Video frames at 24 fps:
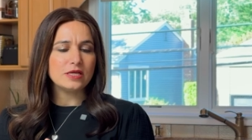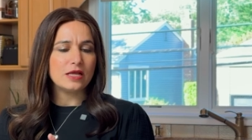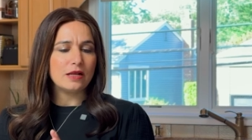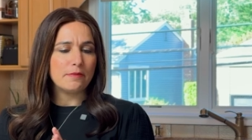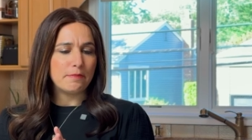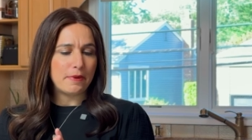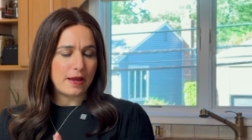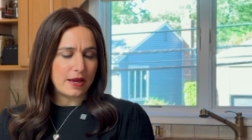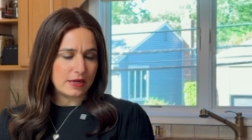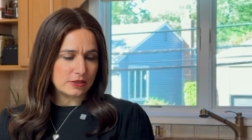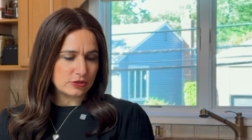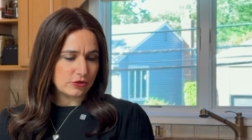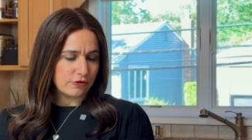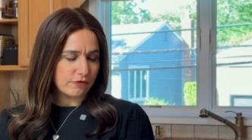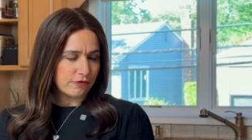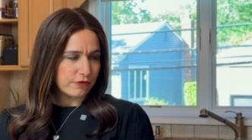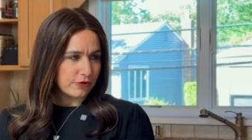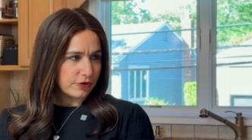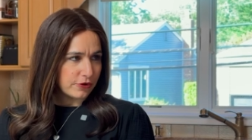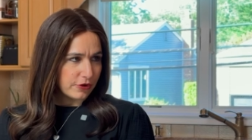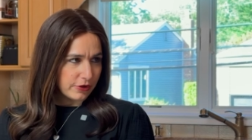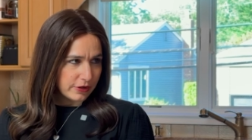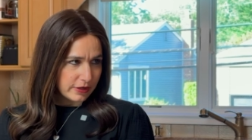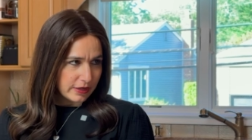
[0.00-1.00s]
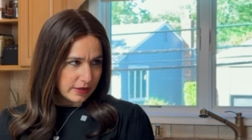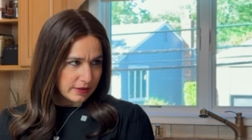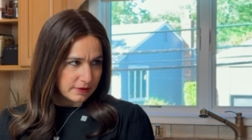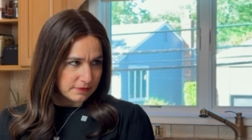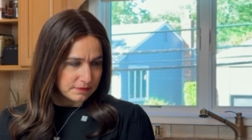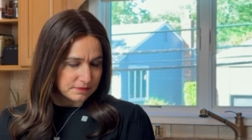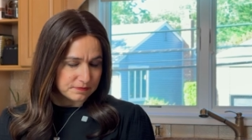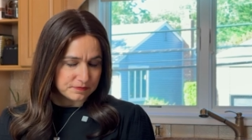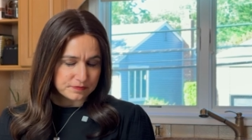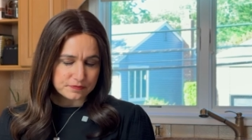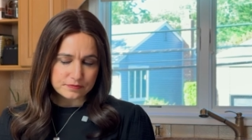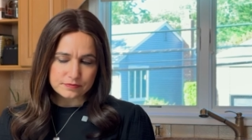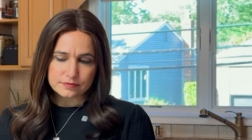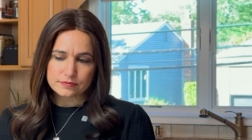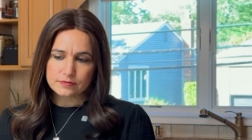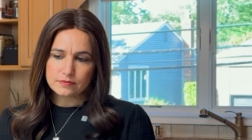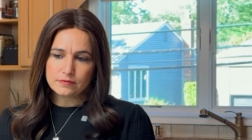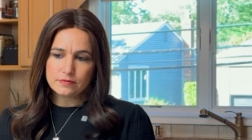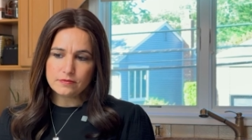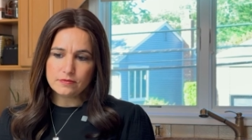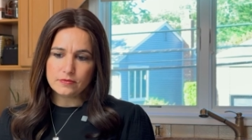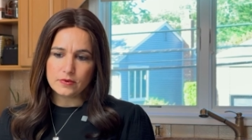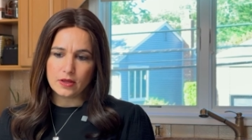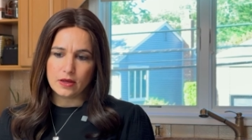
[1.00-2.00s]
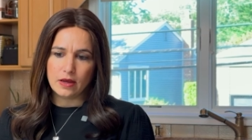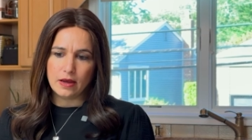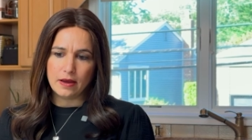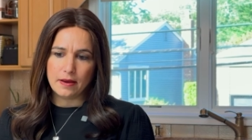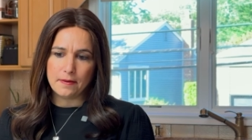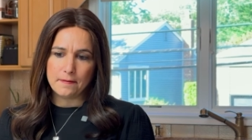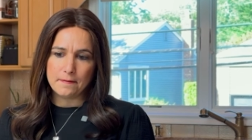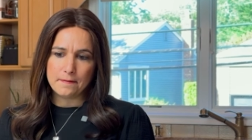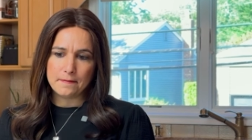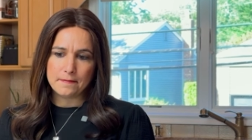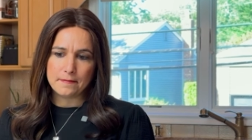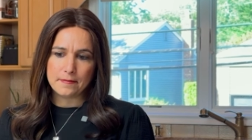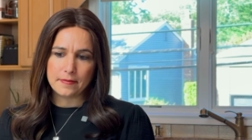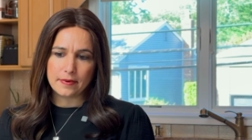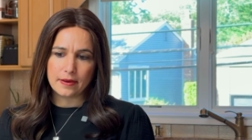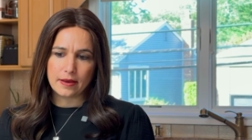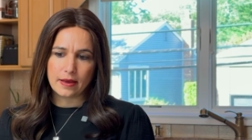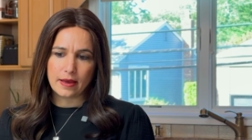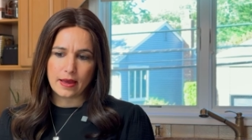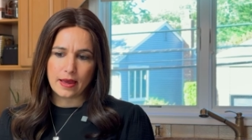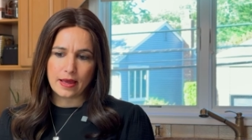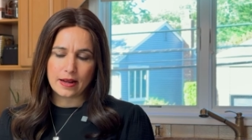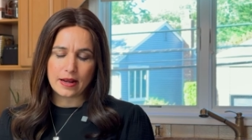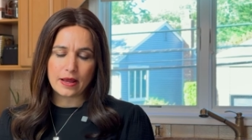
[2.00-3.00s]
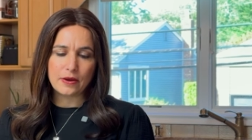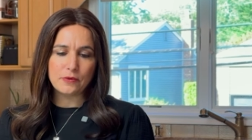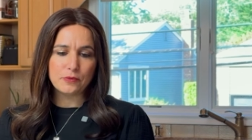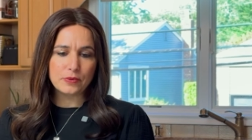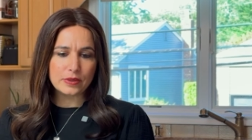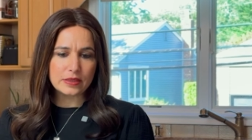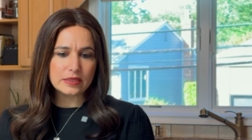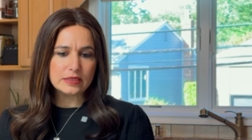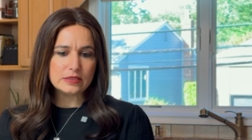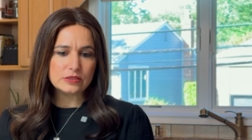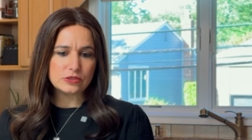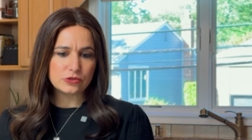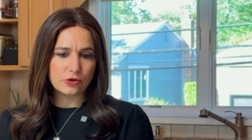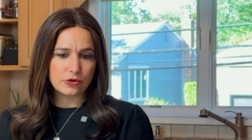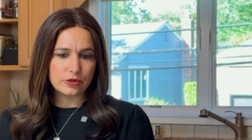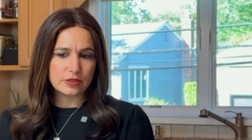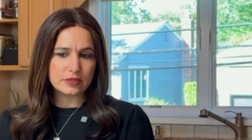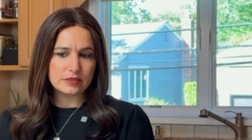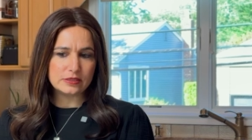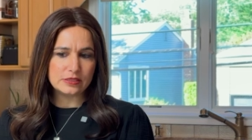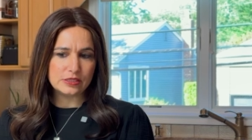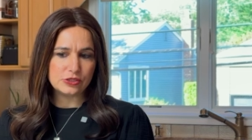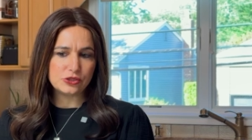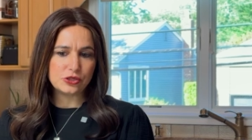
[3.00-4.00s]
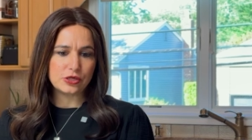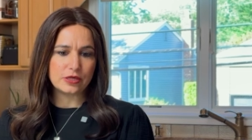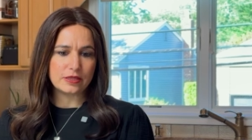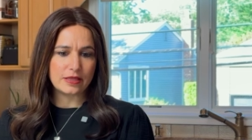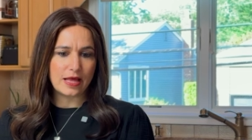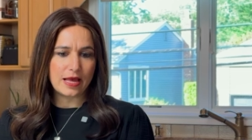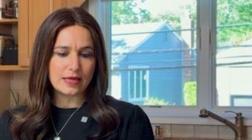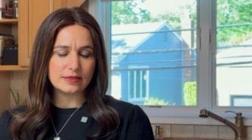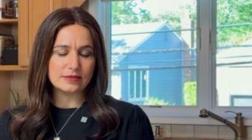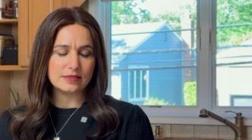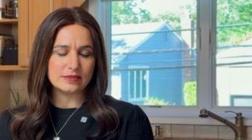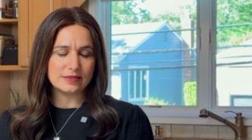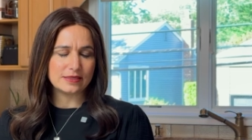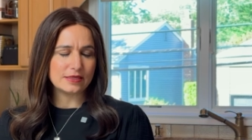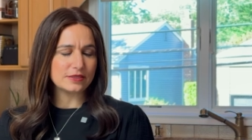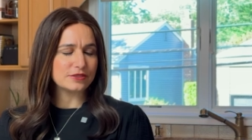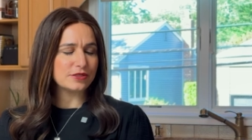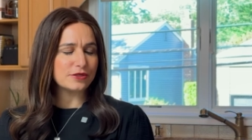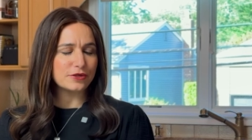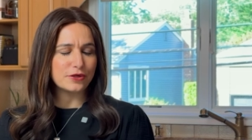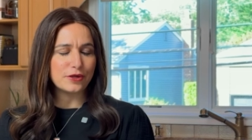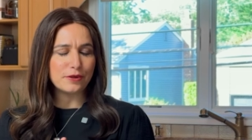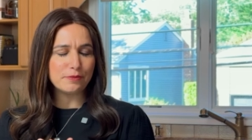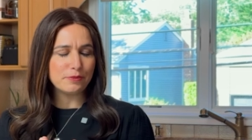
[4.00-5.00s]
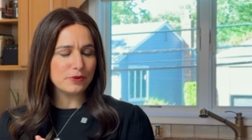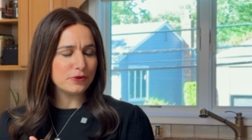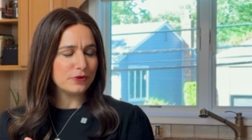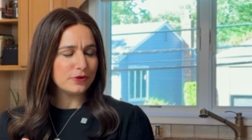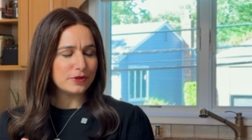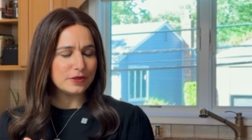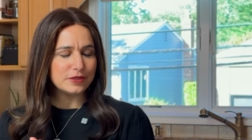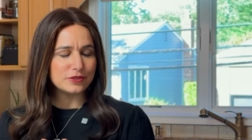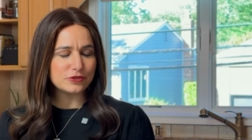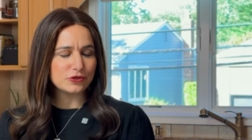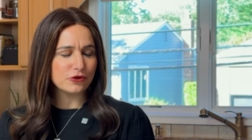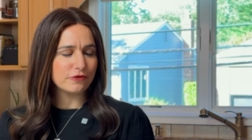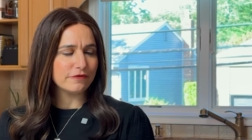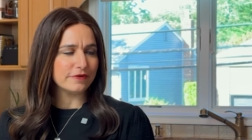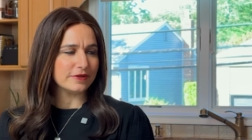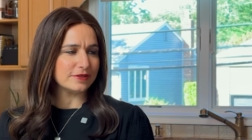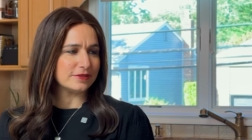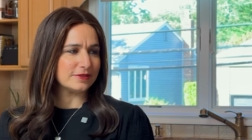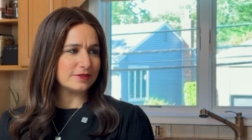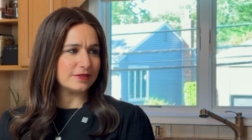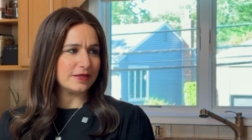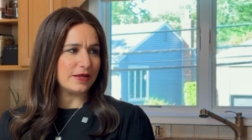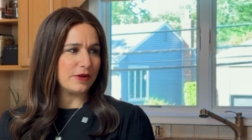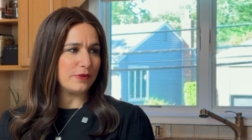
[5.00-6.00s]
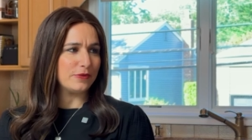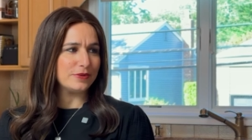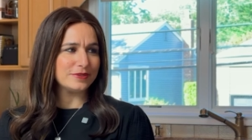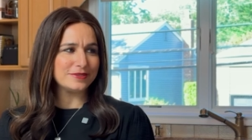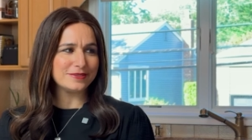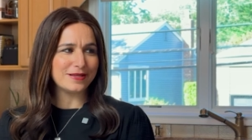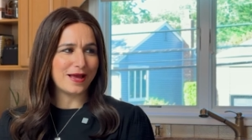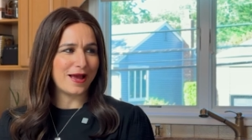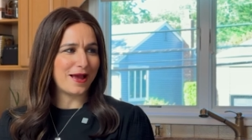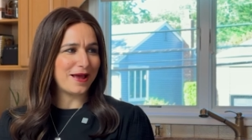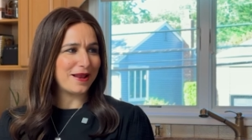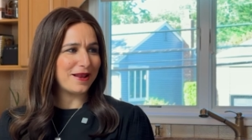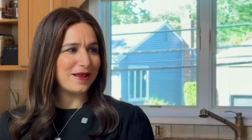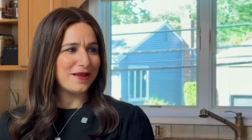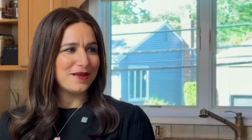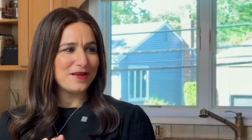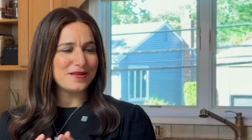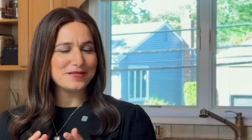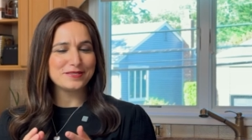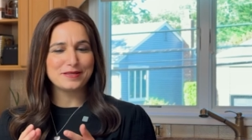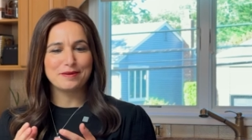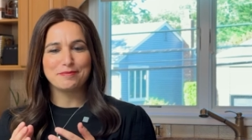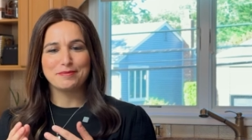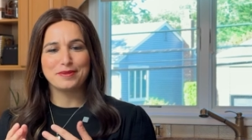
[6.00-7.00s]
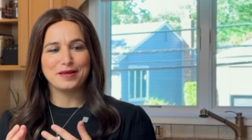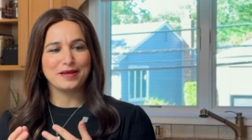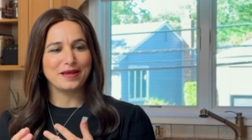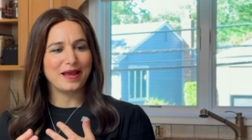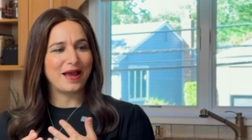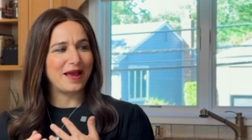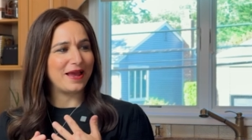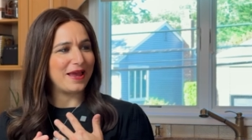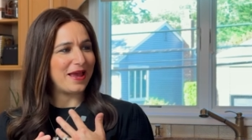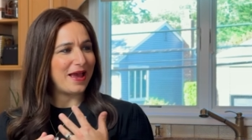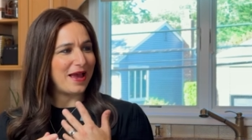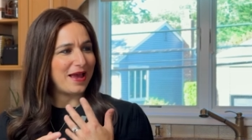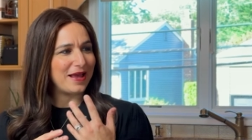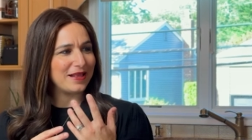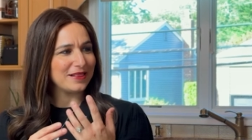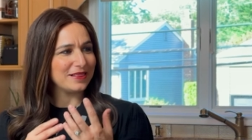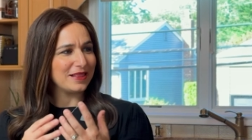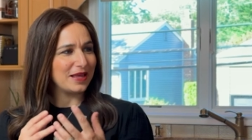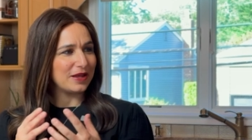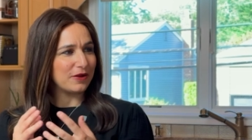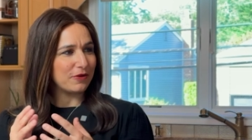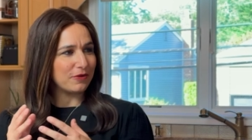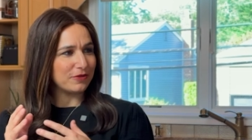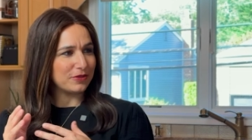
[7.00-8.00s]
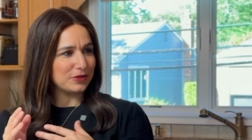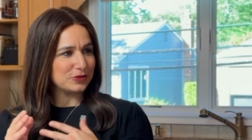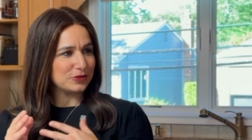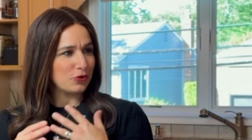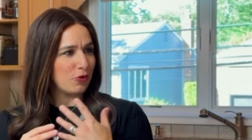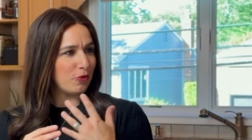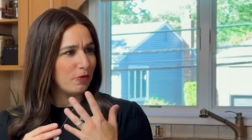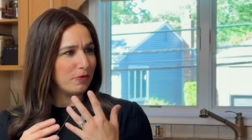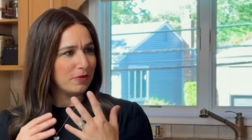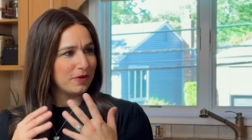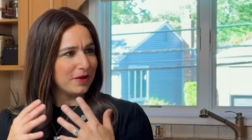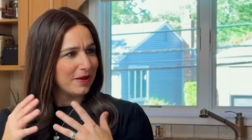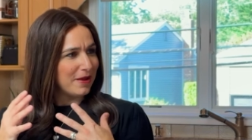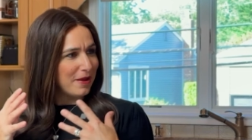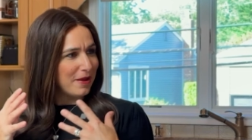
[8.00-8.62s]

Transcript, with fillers: had a passion for cooking. Um, and I really started teaching classes as a community service. It was not something I had like this whole